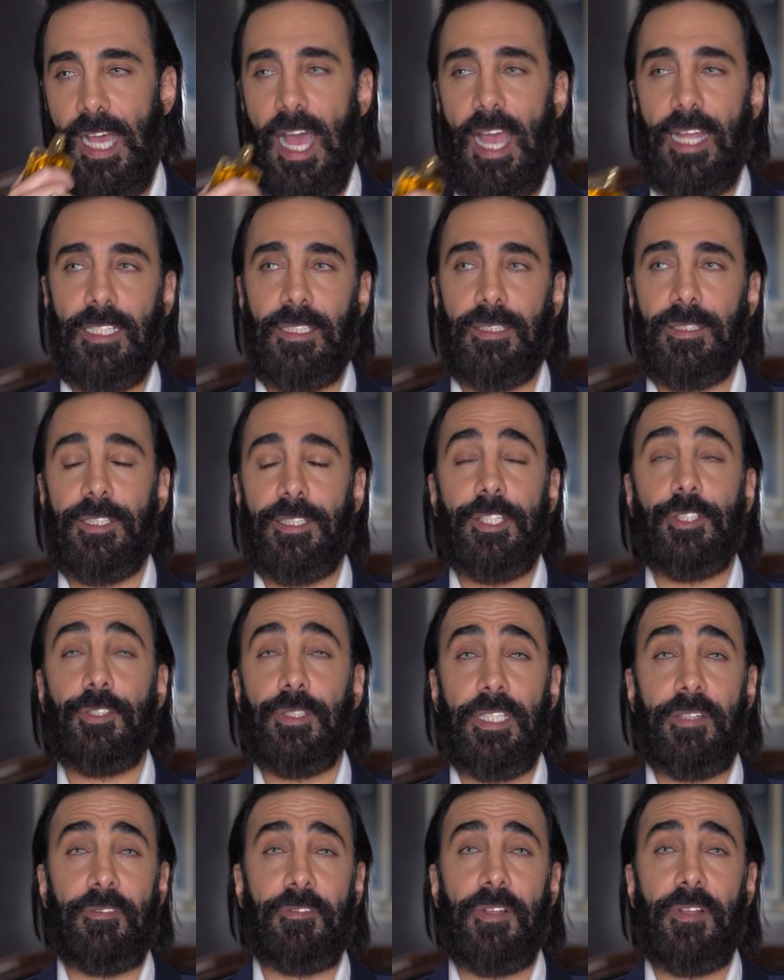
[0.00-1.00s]
I
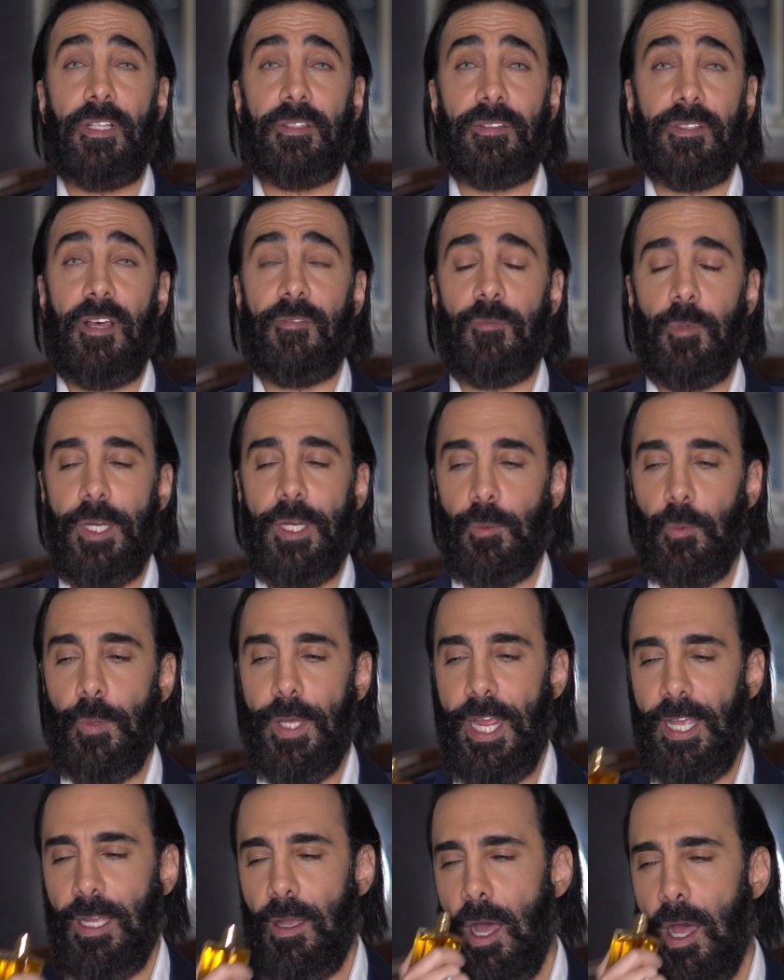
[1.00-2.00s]
literally fell in love with it when
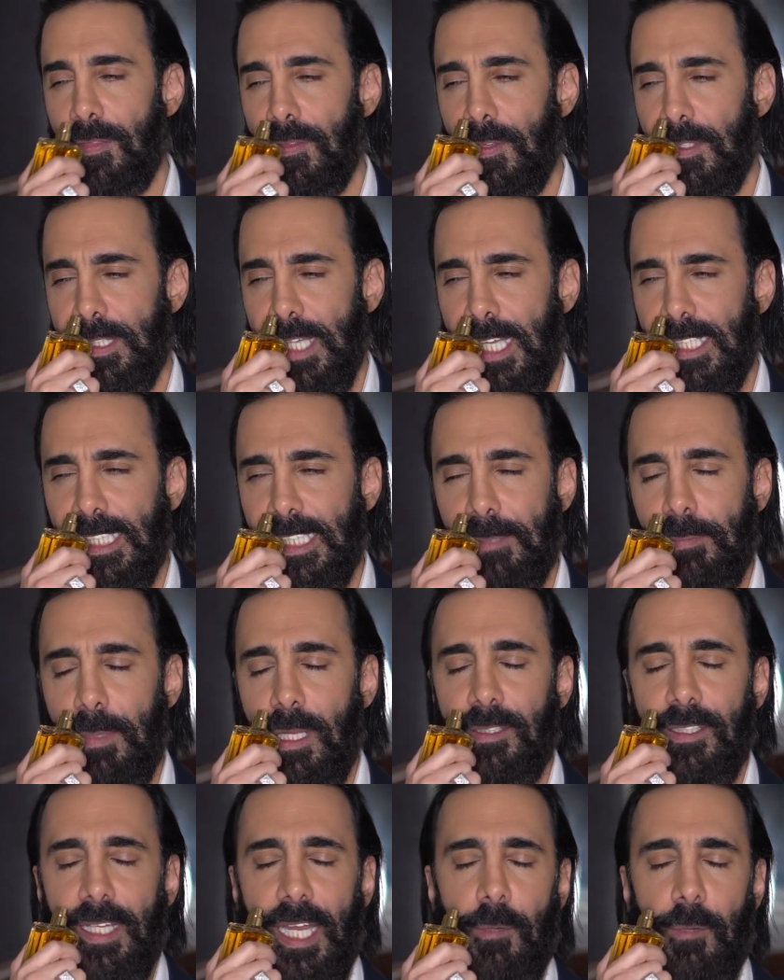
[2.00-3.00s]
I got this. I
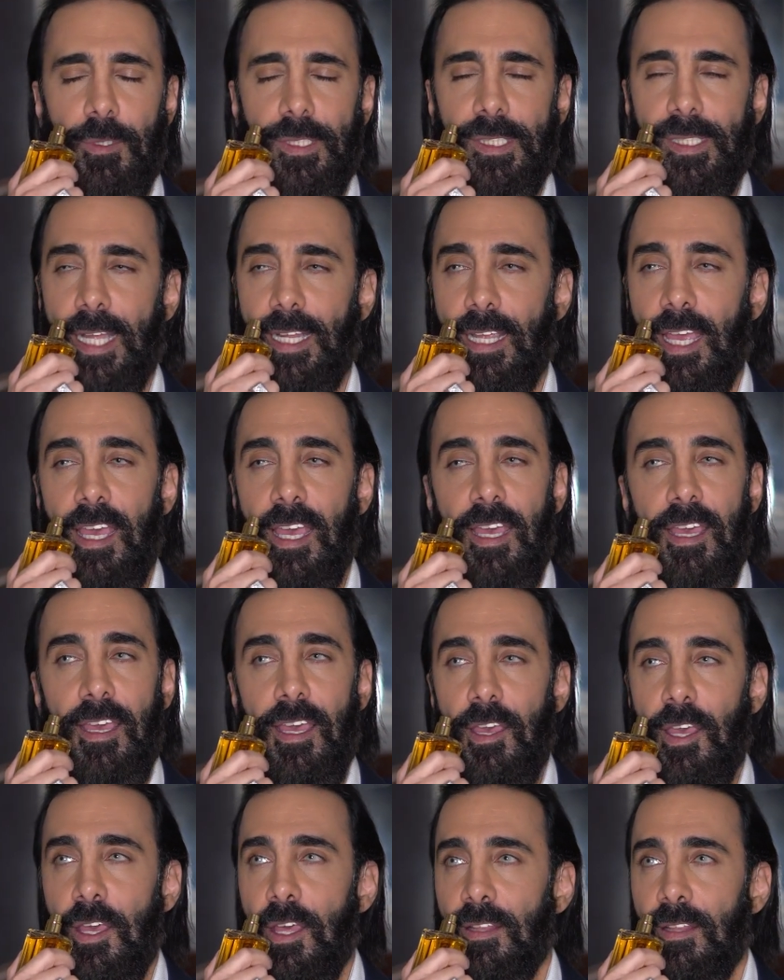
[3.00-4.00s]
smelled it and I was like,
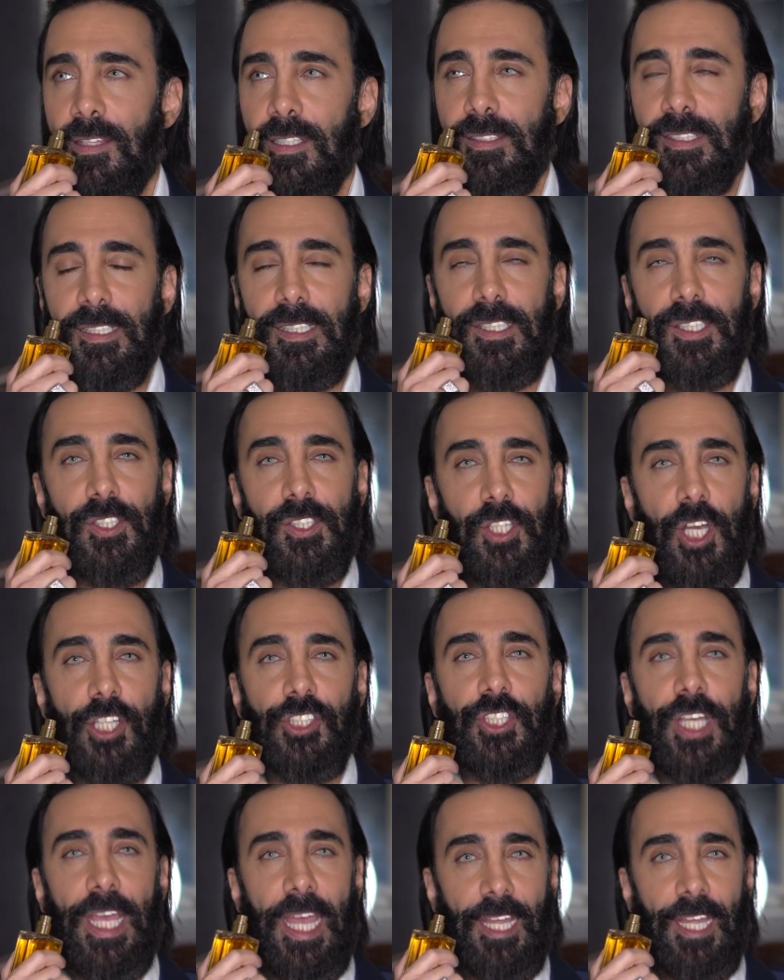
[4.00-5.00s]
this is
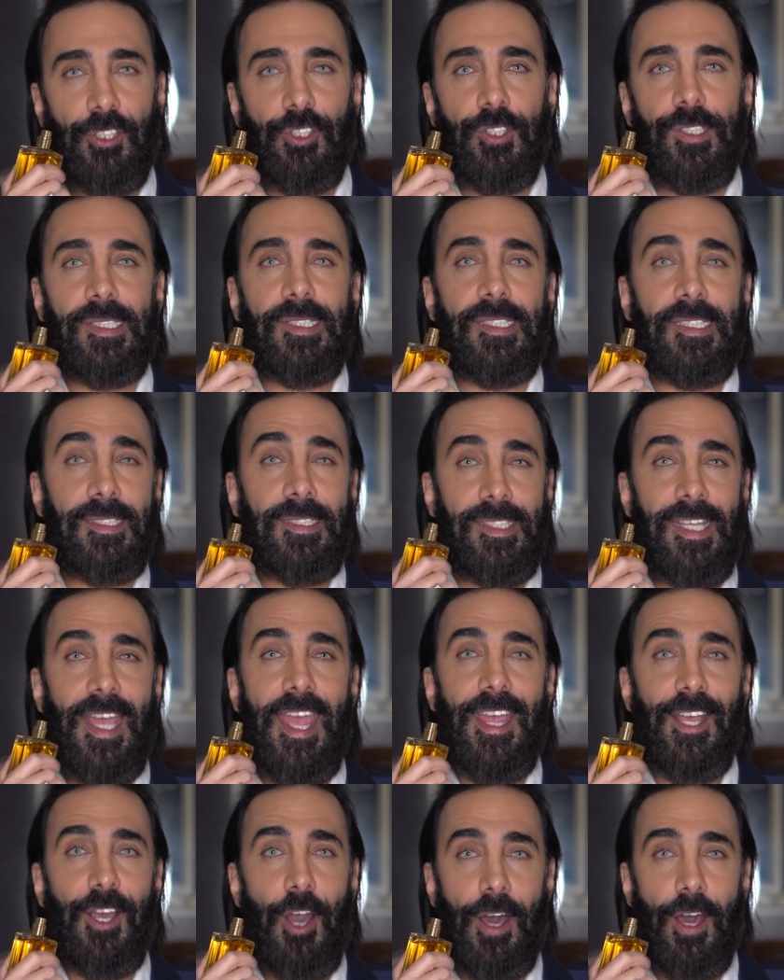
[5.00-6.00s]
such an interesting
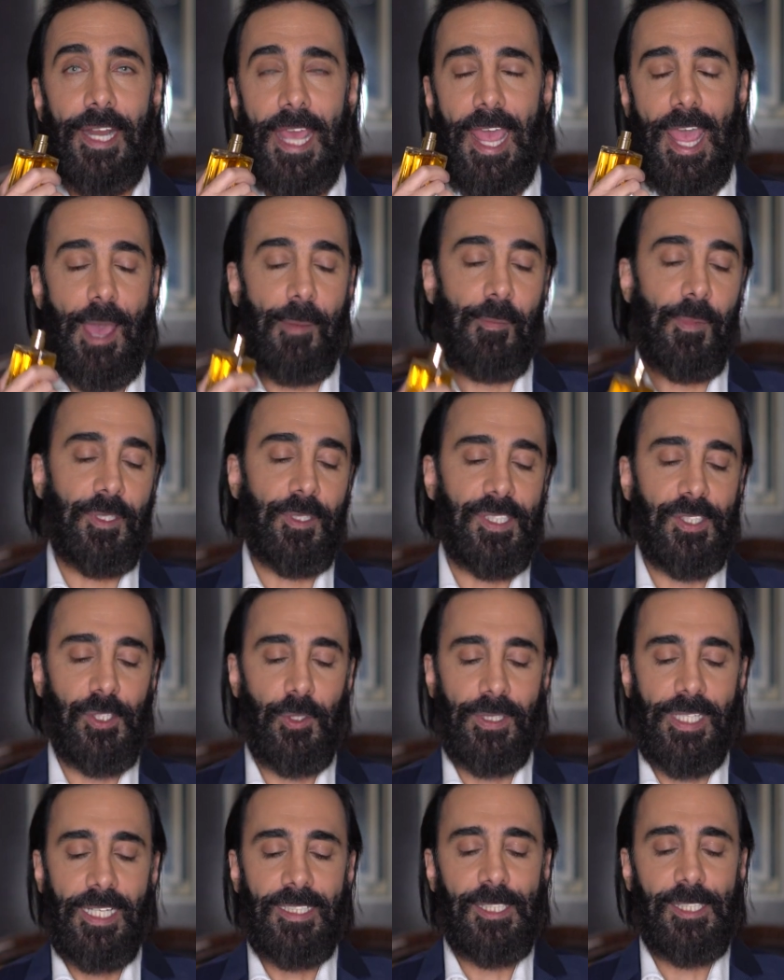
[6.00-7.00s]
take on amber. So
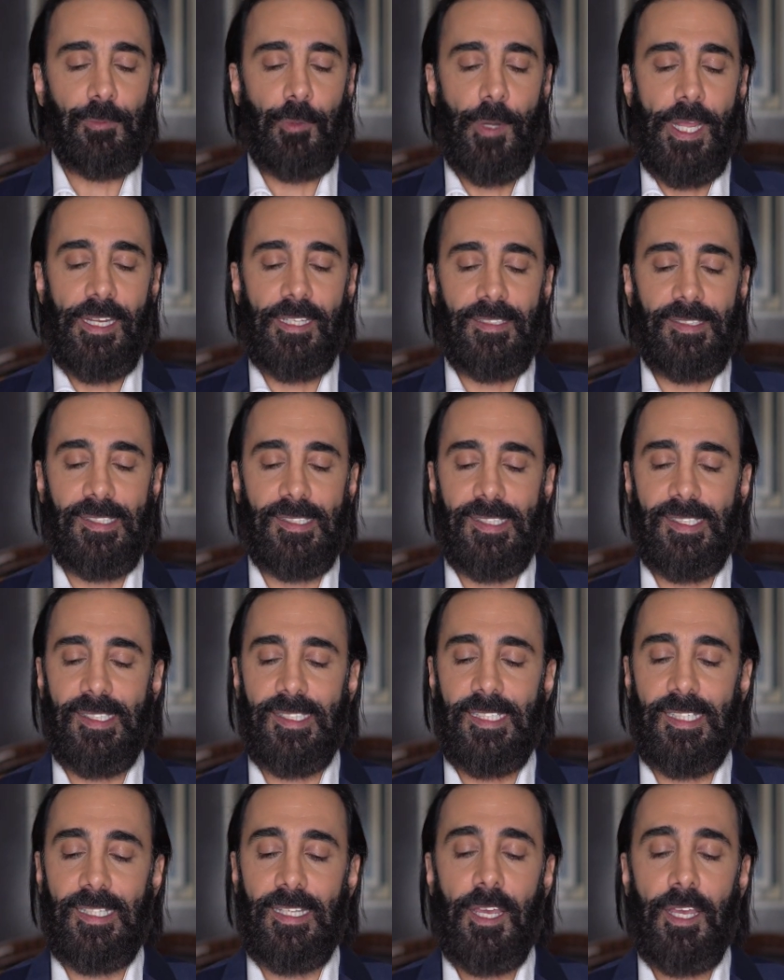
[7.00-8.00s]
let's spray this and
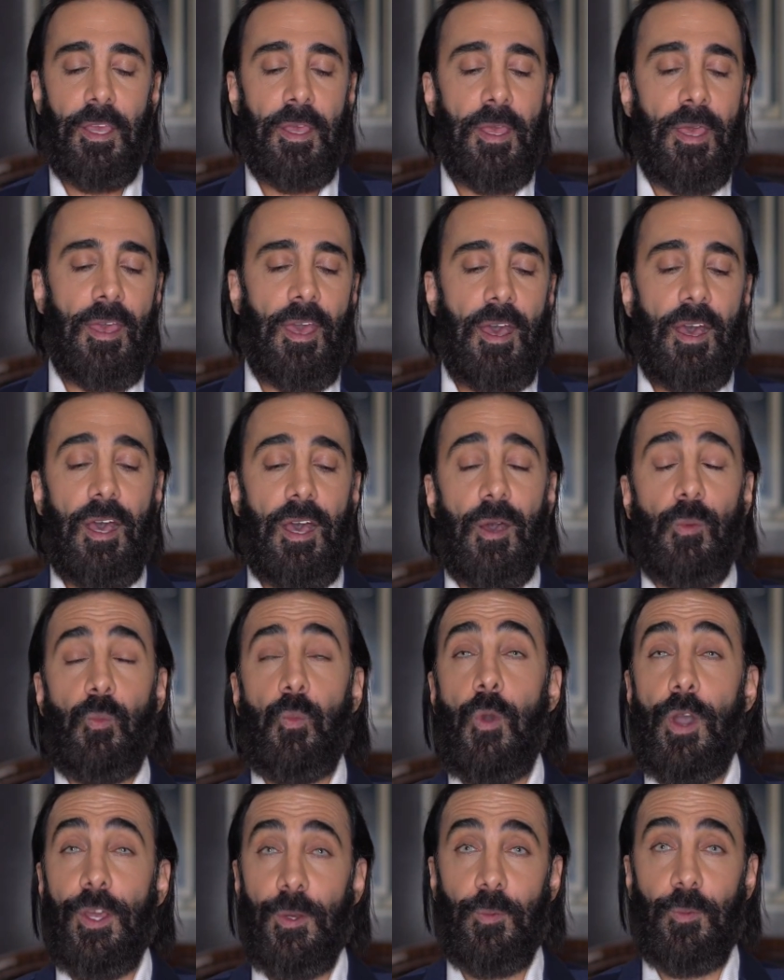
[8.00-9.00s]
see
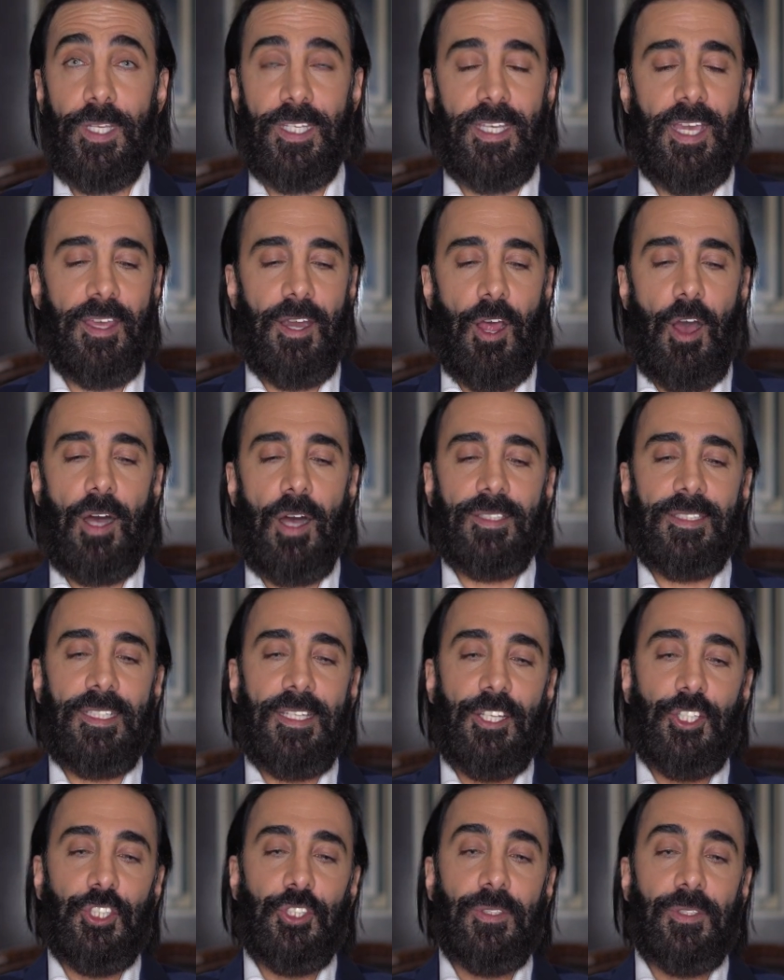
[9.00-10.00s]
what we get on the
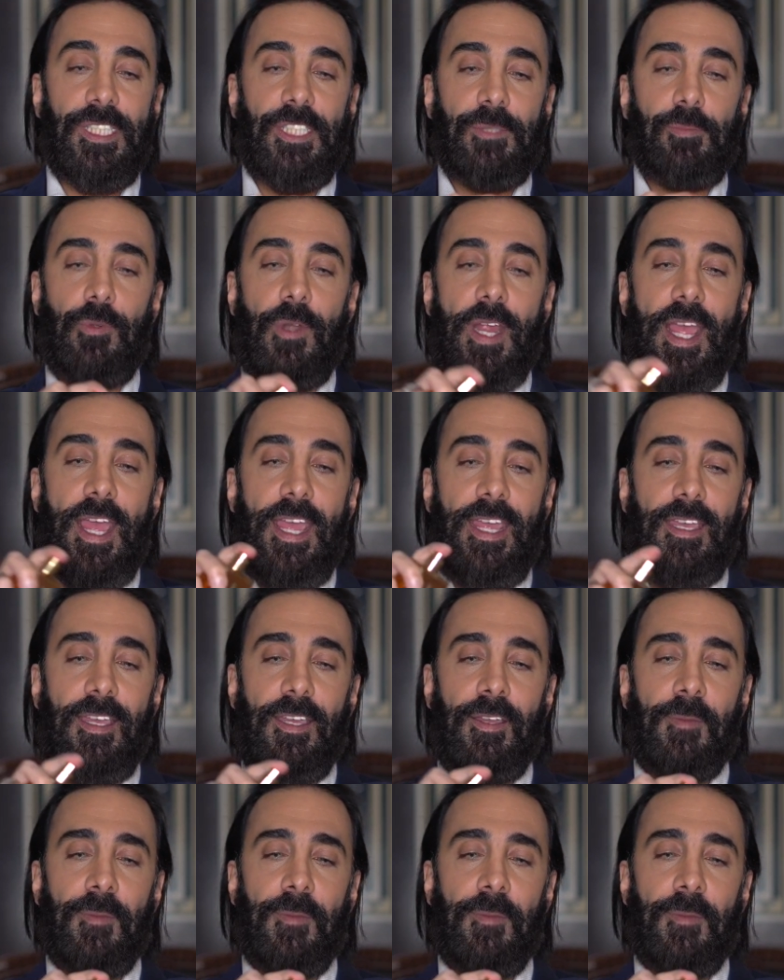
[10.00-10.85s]
initial spray.